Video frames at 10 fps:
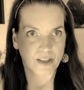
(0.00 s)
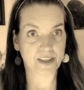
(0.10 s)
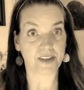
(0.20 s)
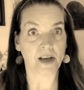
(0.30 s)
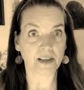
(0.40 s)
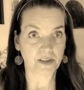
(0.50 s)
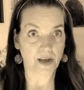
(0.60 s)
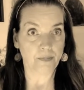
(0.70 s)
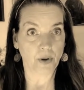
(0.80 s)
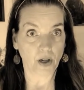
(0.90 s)
sucks
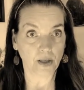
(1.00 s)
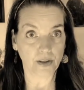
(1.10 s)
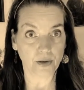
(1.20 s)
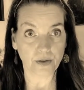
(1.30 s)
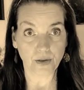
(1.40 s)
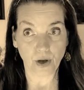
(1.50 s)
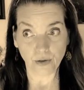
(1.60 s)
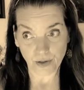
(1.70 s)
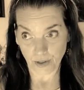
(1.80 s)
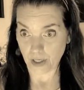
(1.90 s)
up all of those
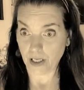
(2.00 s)
notes and